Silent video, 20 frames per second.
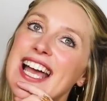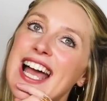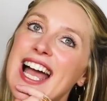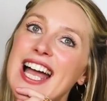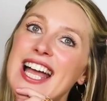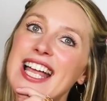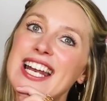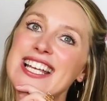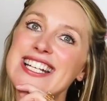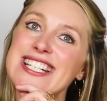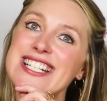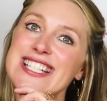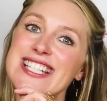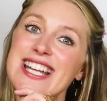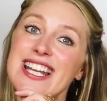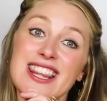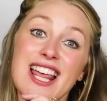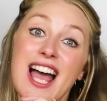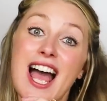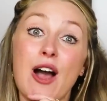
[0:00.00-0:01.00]
And I just
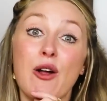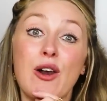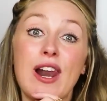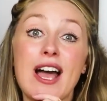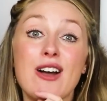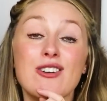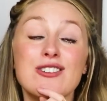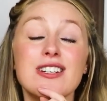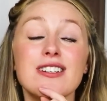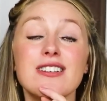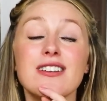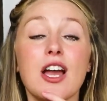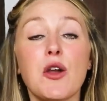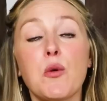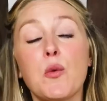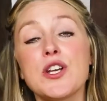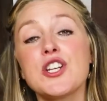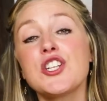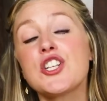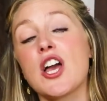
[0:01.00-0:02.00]
said that out loud. I
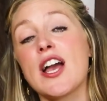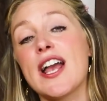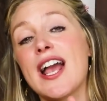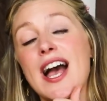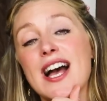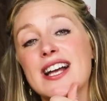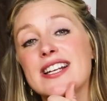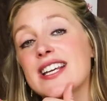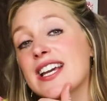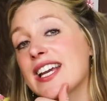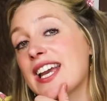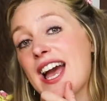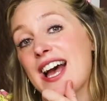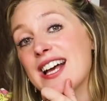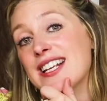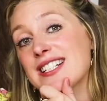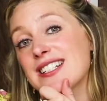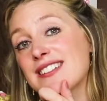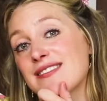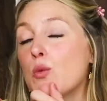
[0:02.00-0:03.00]
wish I had a
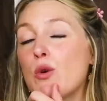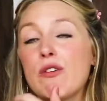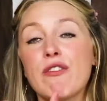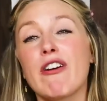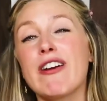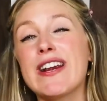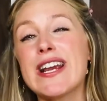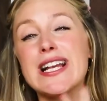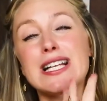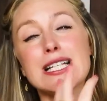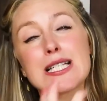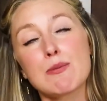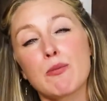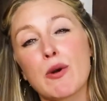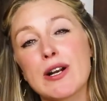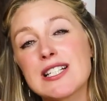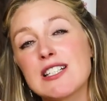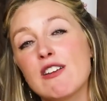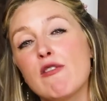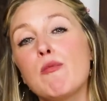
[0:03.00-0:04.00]
cat. We're very
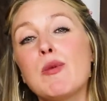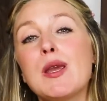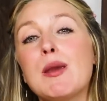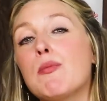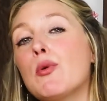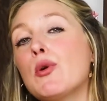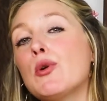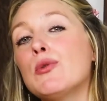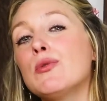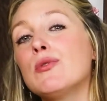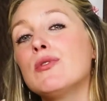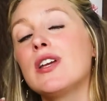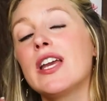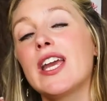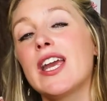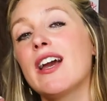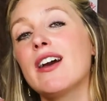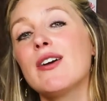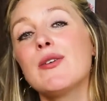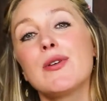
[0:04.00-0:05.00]
expressive people
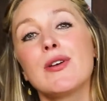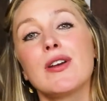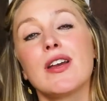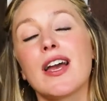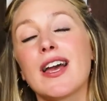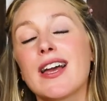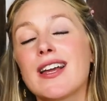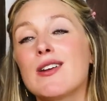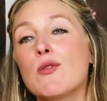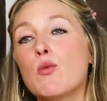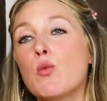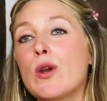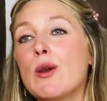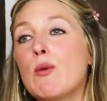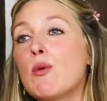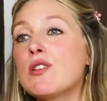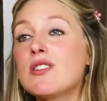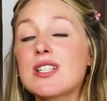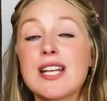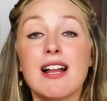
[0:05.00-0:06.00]
here, and we
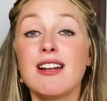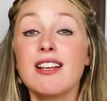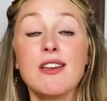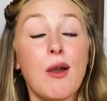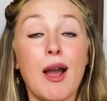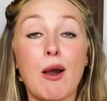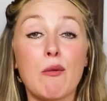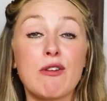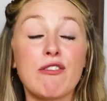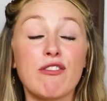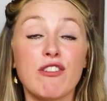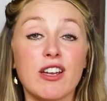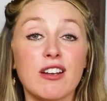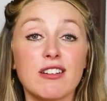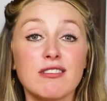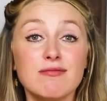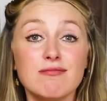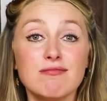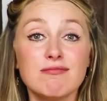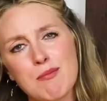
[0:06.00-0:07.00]
will tell you how we
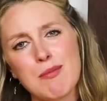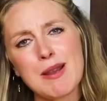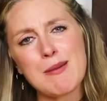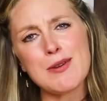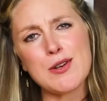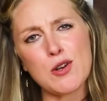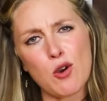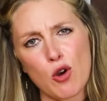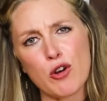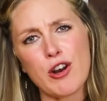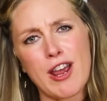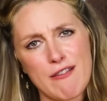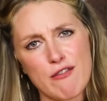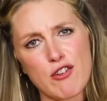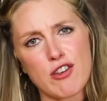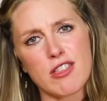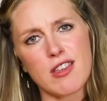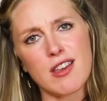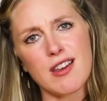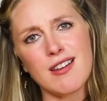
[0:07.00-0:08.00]
feel. Maybe not on
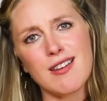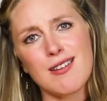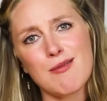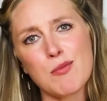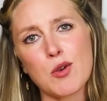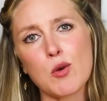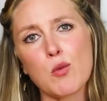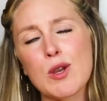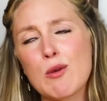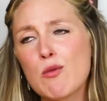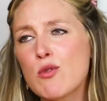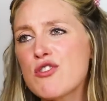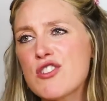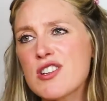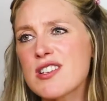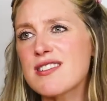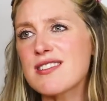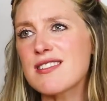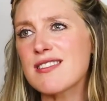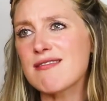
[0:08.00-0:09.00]
everything, but we will
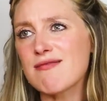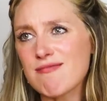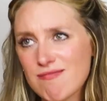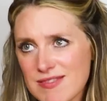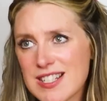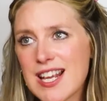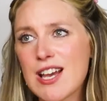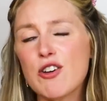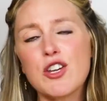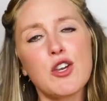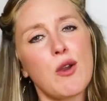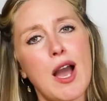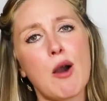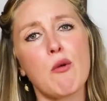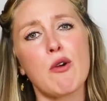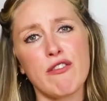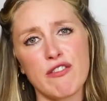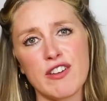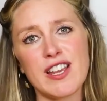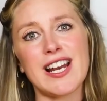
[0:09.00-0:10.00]
just tell you how
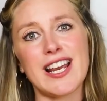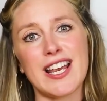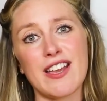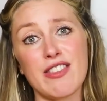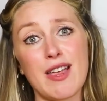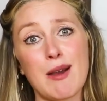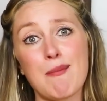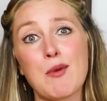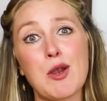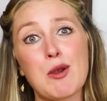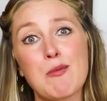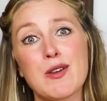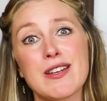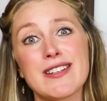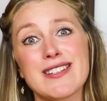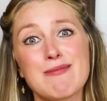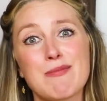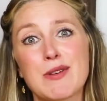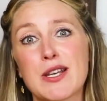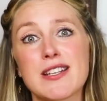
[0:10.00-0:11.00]
we're feeling in that
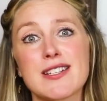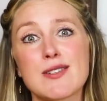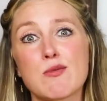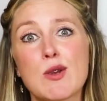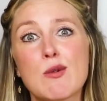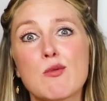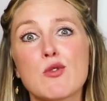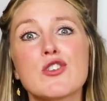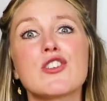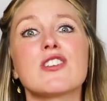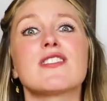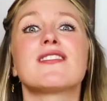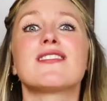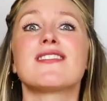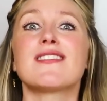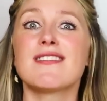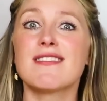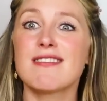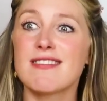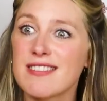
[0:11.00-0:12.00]
moment, because we will
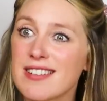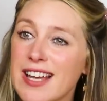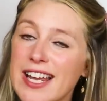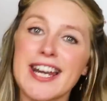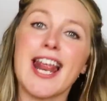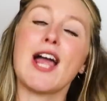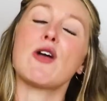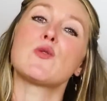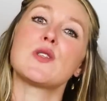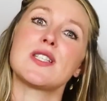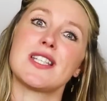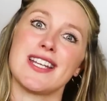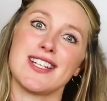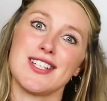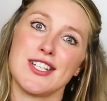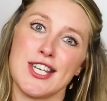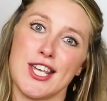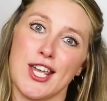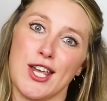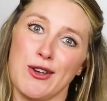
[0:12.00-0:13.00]
just announce it
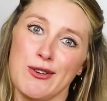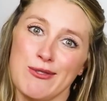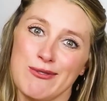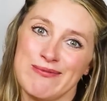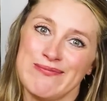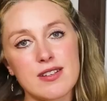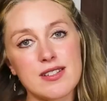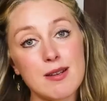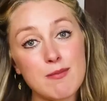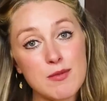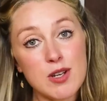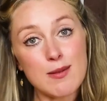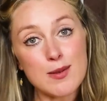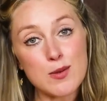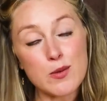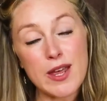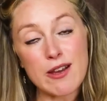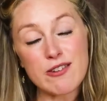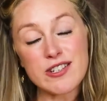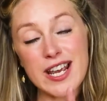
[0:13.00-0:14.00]
to you, sometimes
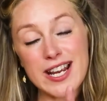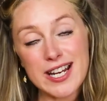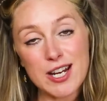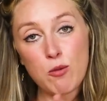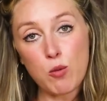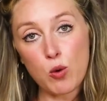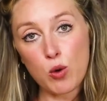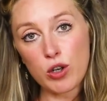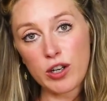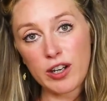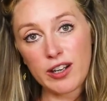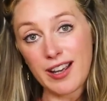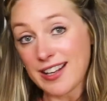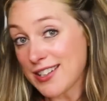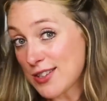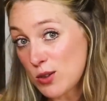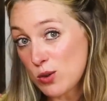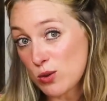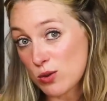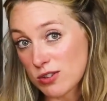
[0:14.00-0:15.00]
without any warning
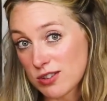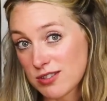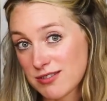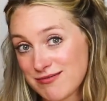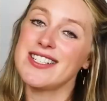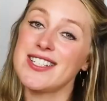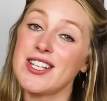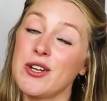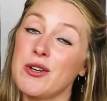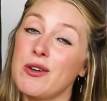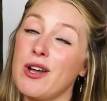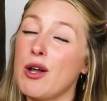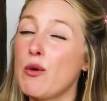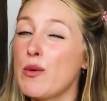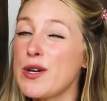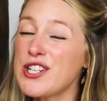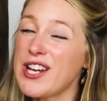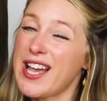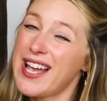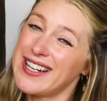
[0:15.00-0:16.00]
at all. So I
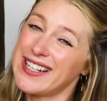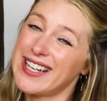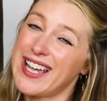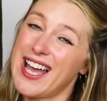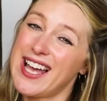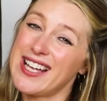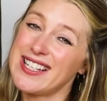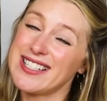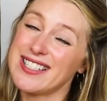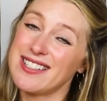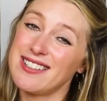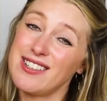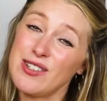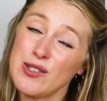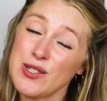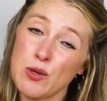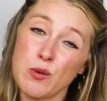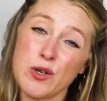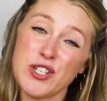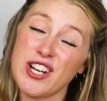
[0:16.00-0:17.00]
wish I had a cat. I
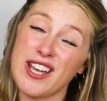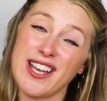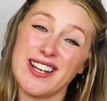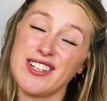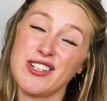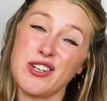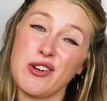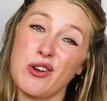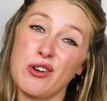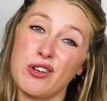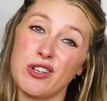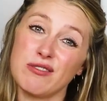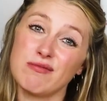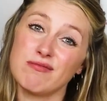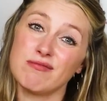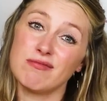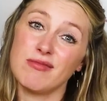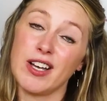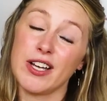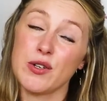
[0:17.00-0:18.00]
also wish I had a dog.
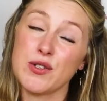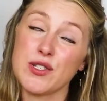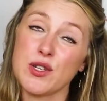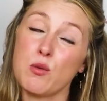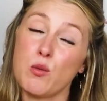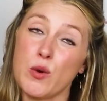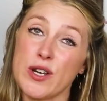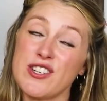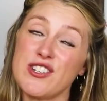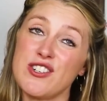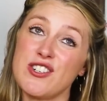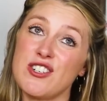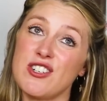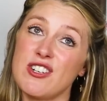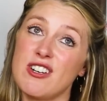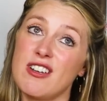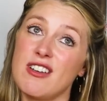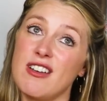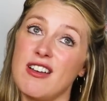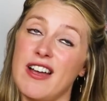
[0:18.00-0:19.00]
I also wish
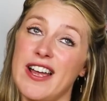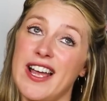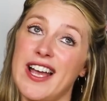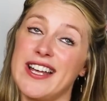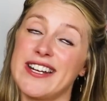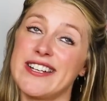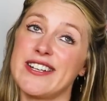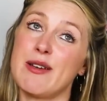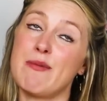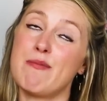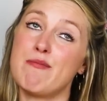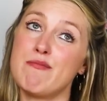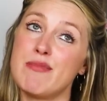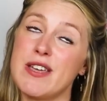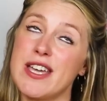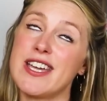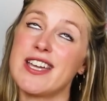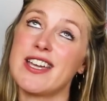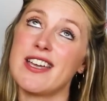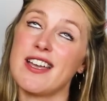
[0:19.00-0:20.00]
I had a
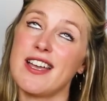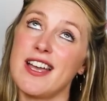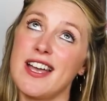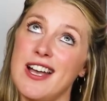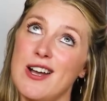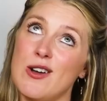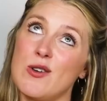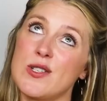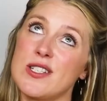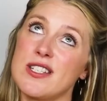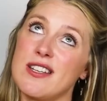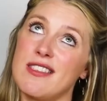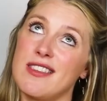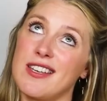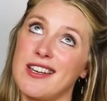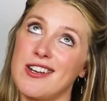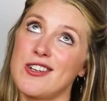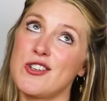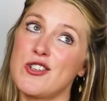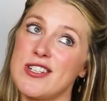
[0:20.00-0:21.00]
big house in the
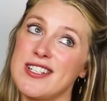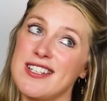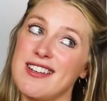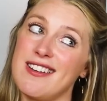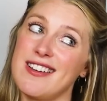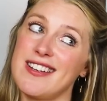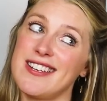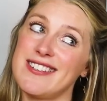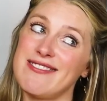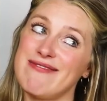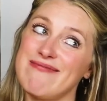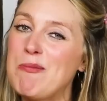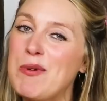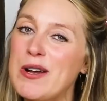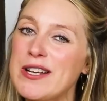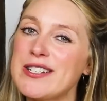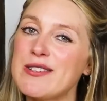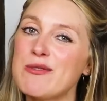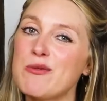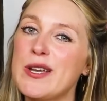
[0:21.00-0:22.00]
countryside.
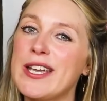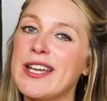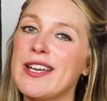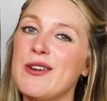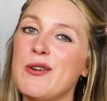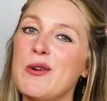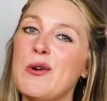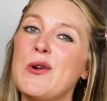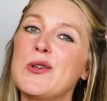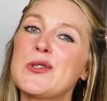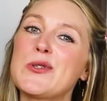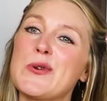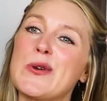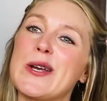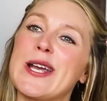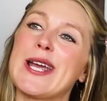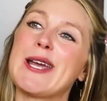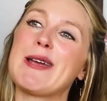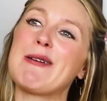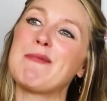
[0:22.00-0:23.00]
But we can all
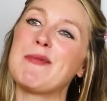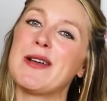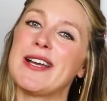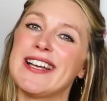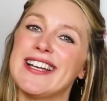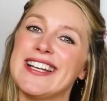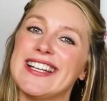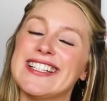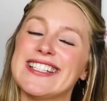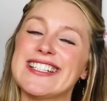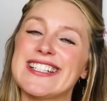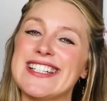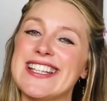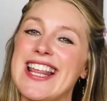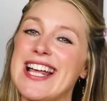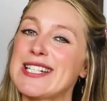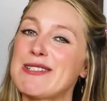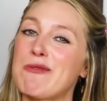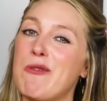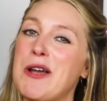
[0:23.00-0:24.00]
dream.
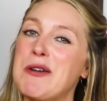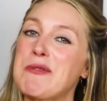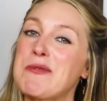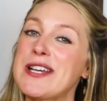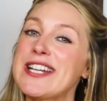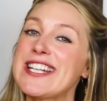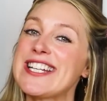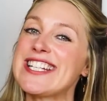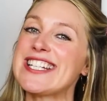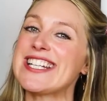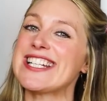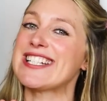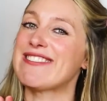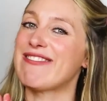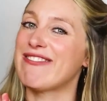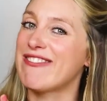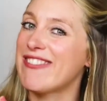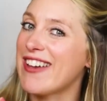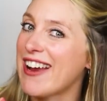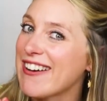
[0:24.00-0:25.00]
That's why wish is
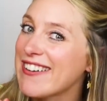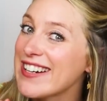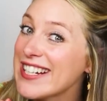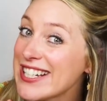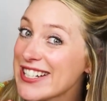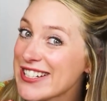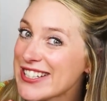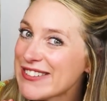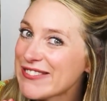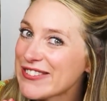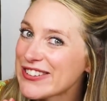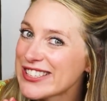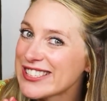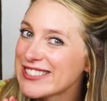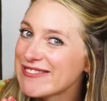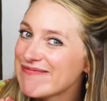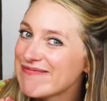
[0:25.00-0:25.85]
very useful.